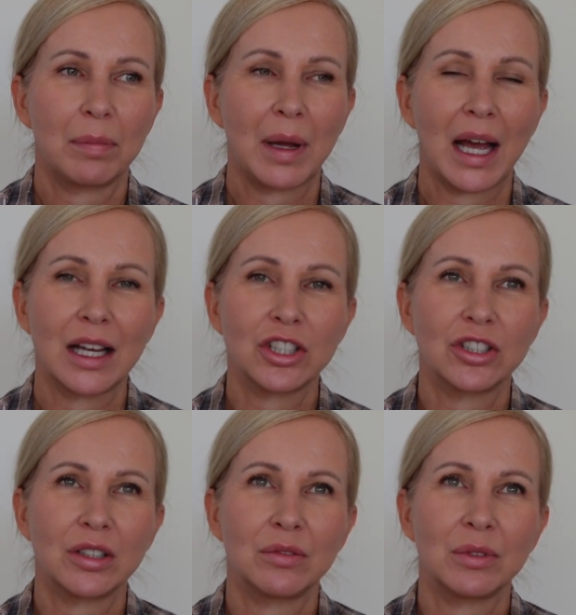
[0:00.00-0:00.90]

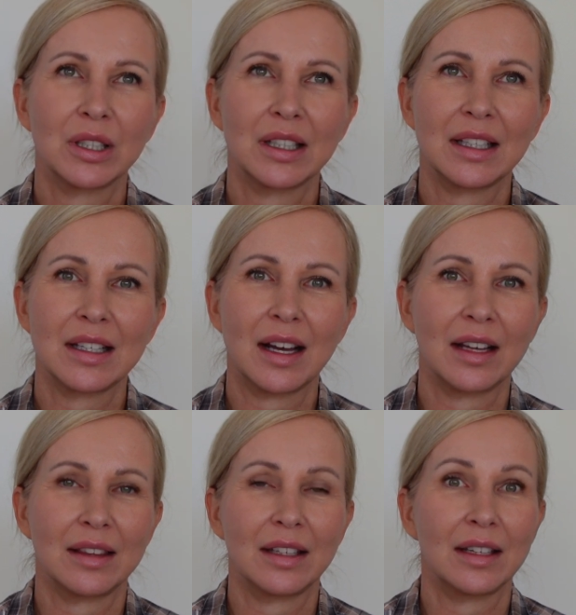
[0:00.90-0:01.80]
passion really,
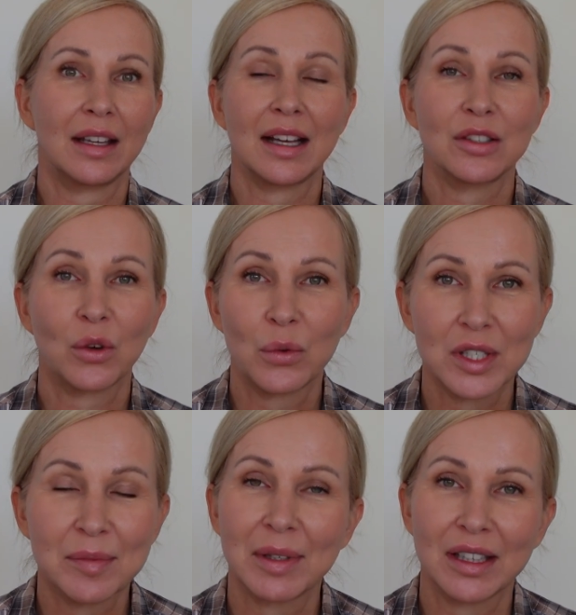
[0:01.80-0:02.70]
I think, has
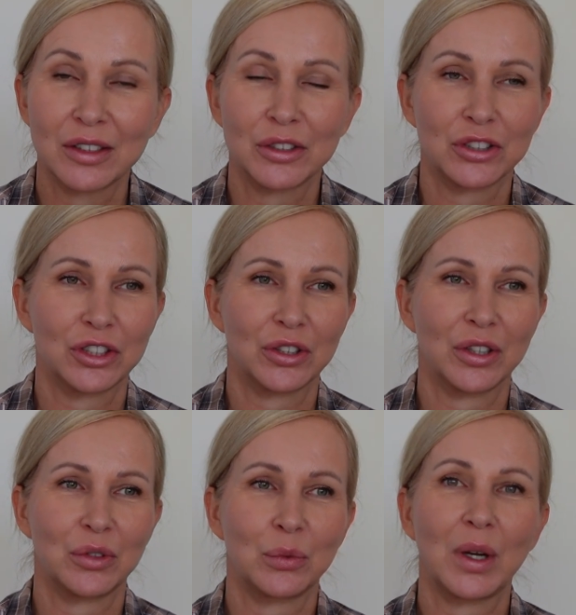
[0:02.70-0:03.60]
always been literature
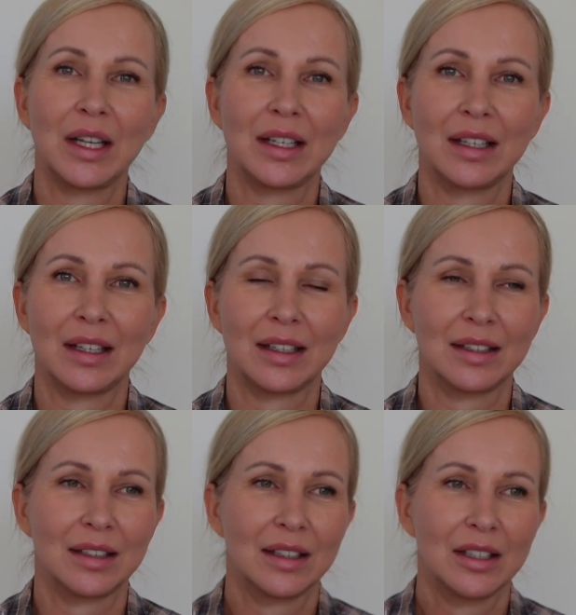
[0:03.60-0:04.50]
and writing,
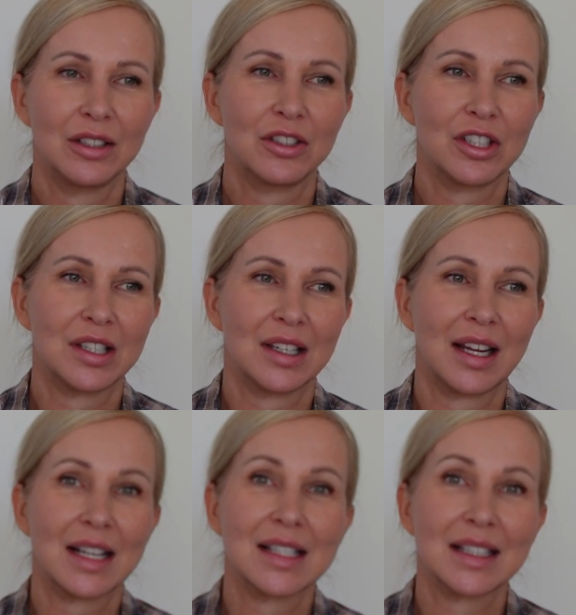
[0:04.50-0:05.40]
and she's an
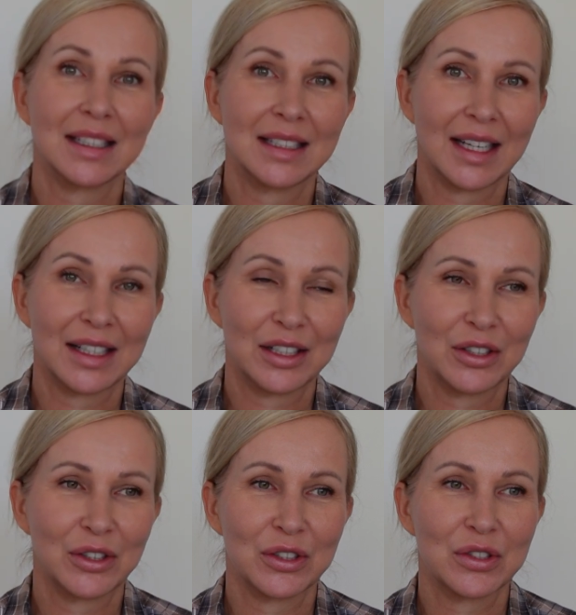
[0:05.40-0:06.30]
excellent
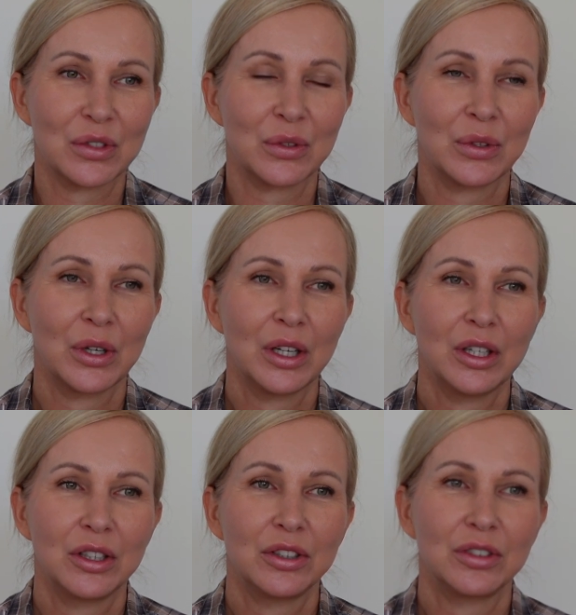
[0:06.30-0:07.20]
editor. So
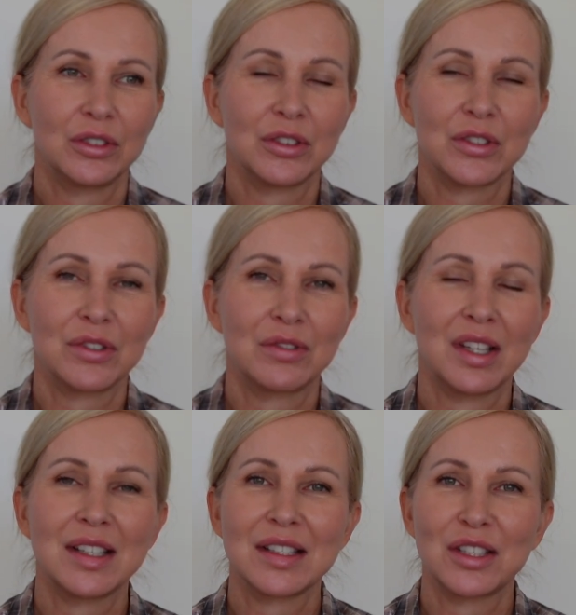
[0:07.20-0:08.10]
there's
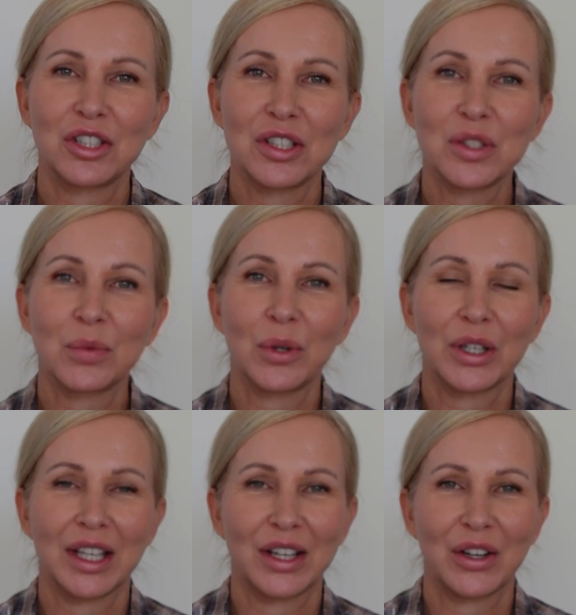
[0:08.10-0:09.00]
things that she's
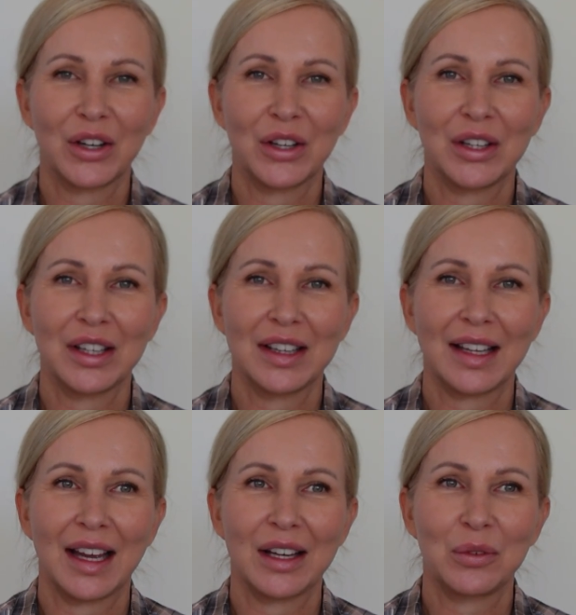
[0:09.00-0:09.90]
working on
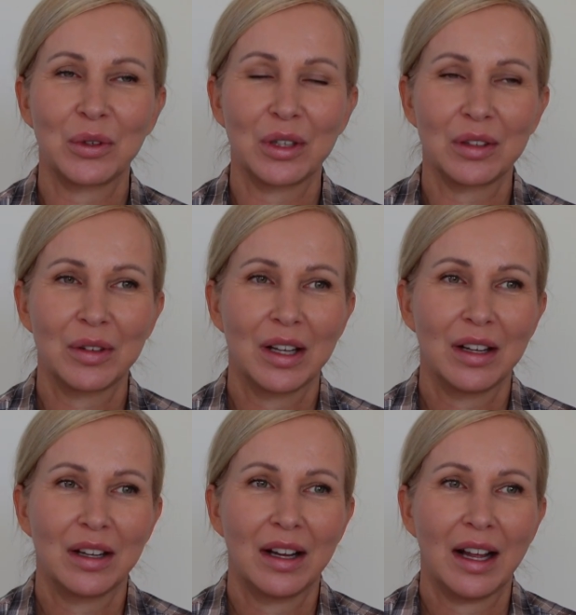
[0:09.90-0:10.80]
that will
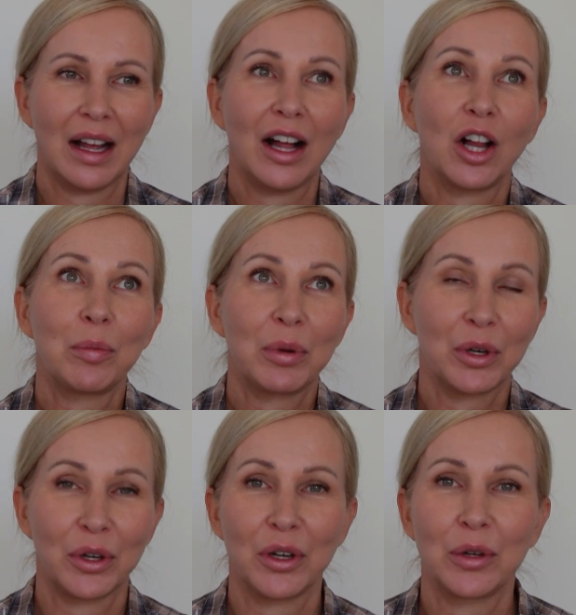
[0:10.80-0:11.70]
help
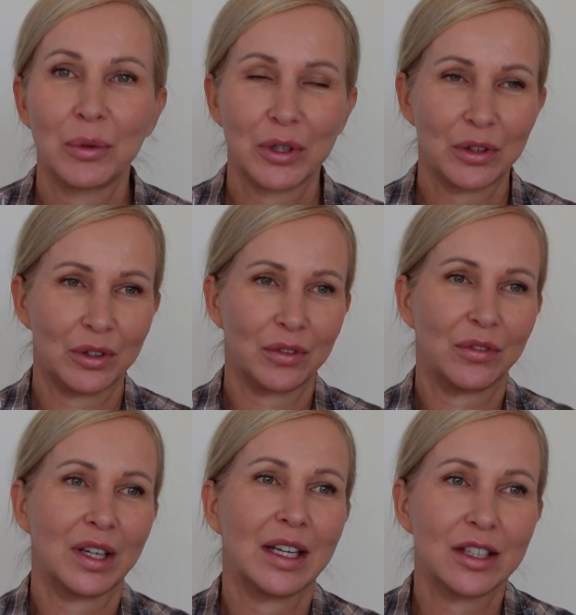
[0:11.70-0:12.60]
her with her
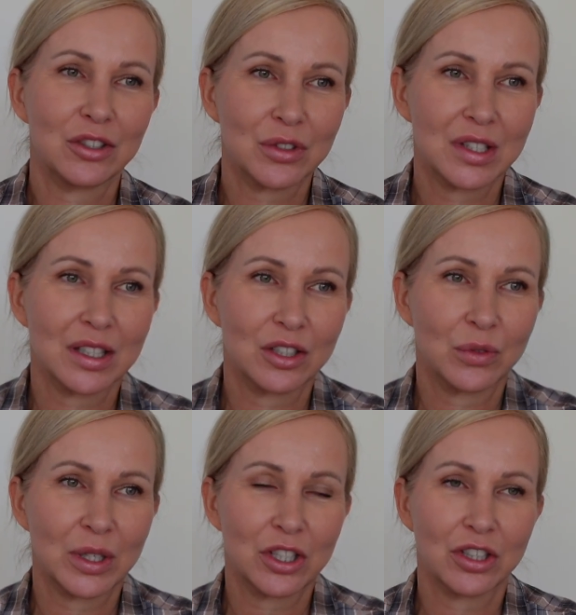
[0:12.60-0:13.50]
financial
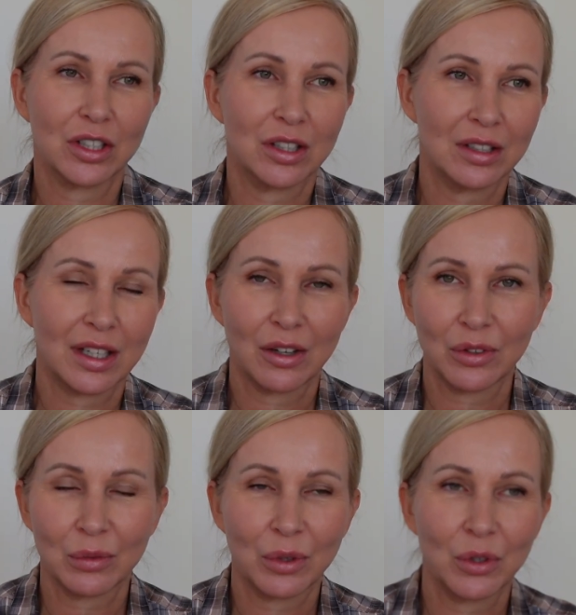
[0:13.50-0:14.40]
situation down
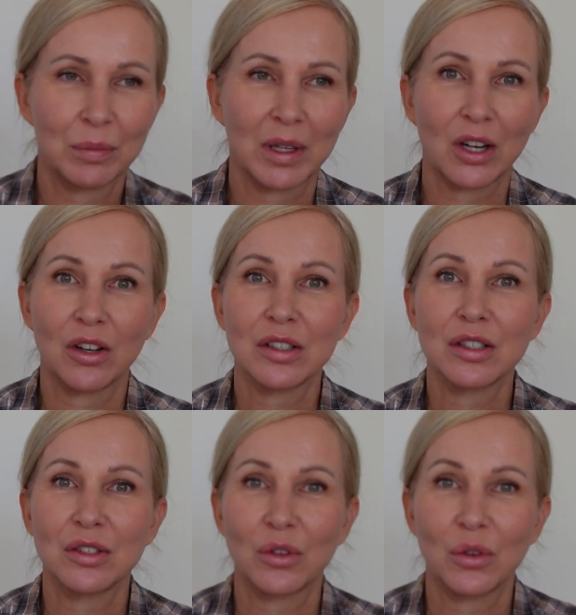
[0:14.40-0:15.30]
the road, but
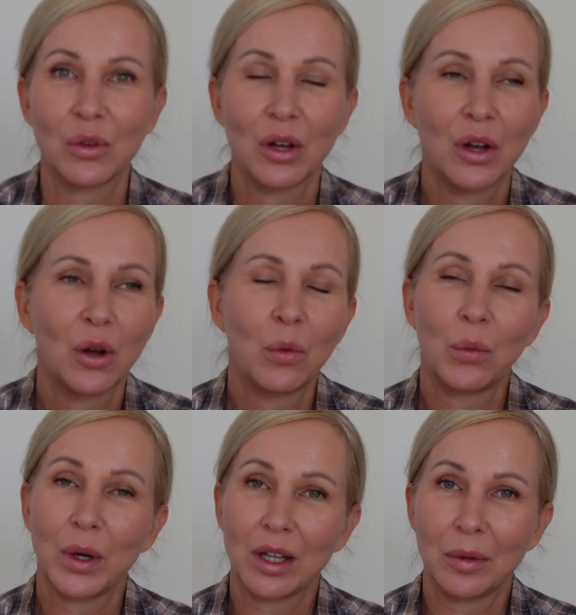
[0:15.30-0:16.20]
also
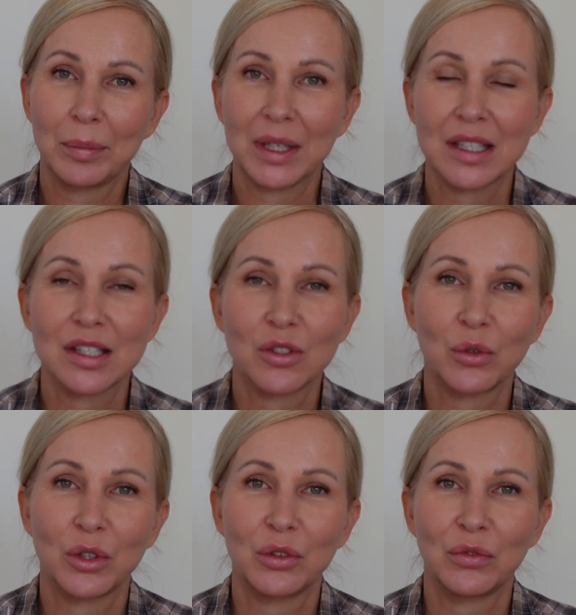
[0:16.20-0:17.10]
will be
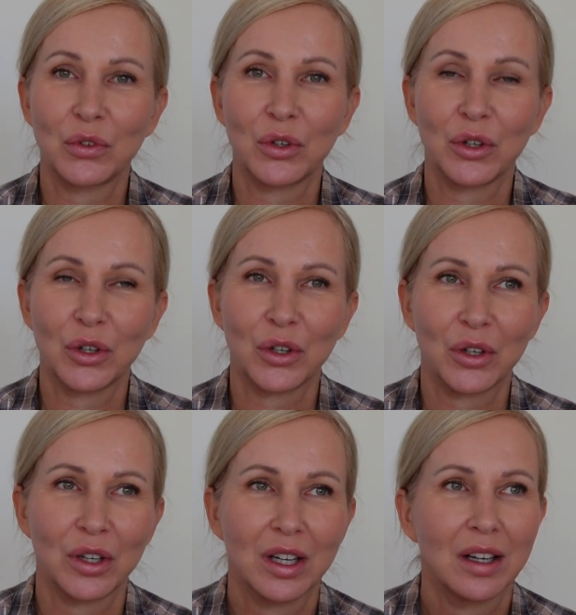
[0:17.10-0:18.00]
so good for
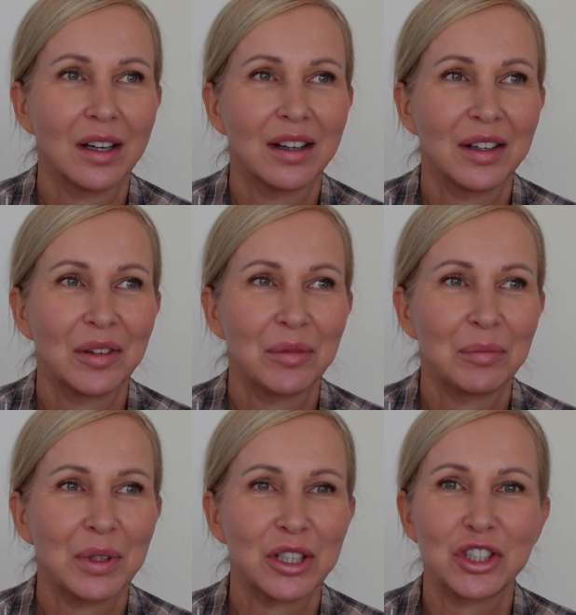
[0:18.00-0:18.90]
her
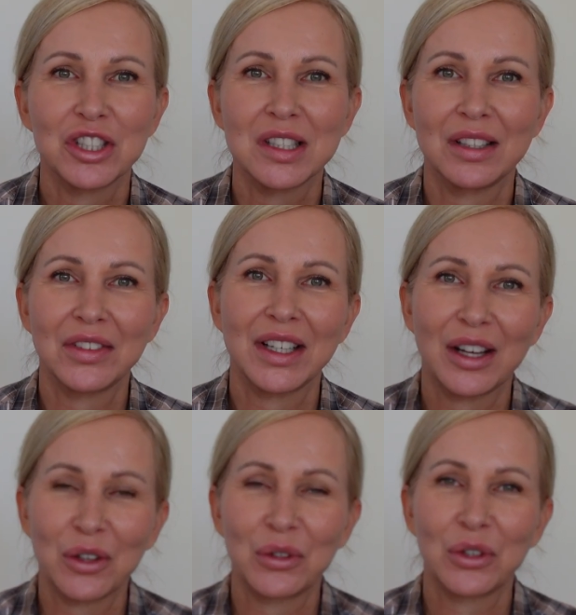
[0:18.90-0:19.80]
because she's living
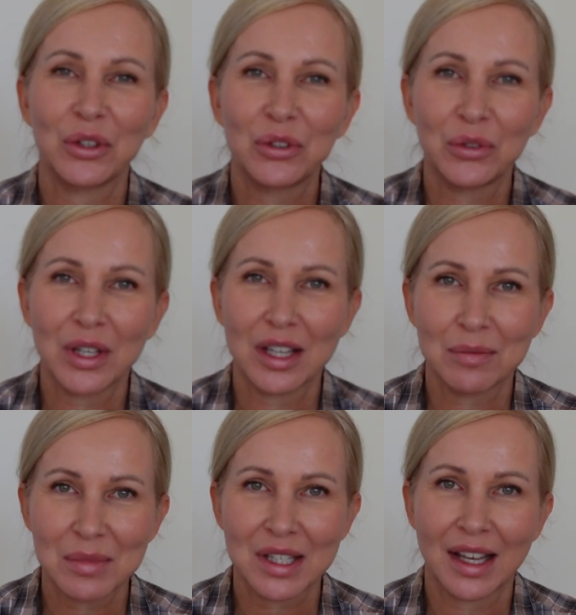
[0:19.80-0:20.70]
out her
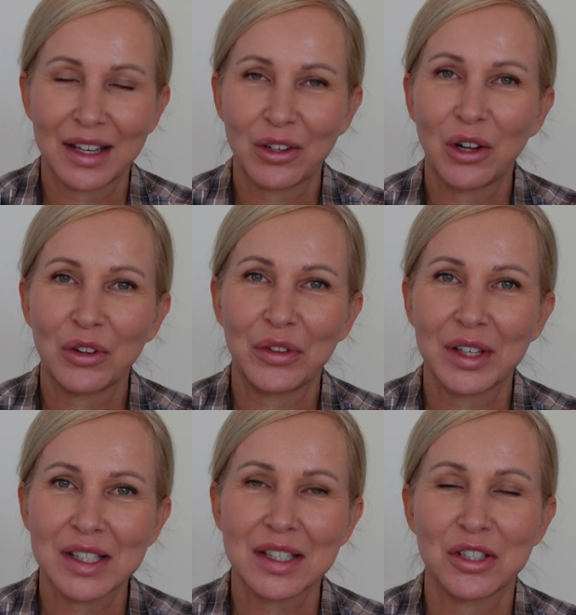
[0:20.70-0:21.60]
dreams and all the
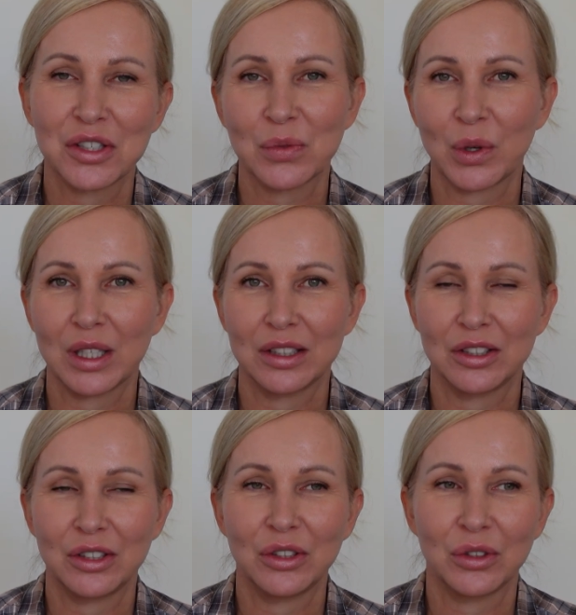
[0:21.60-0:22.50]
things that she's wanted
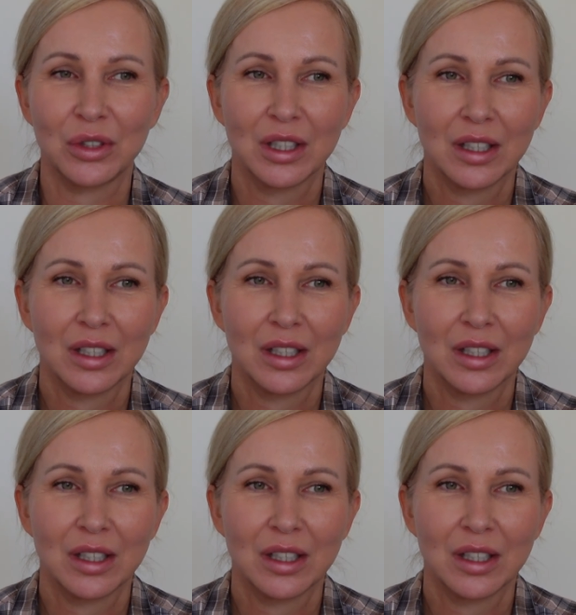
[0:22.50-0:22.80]
to do.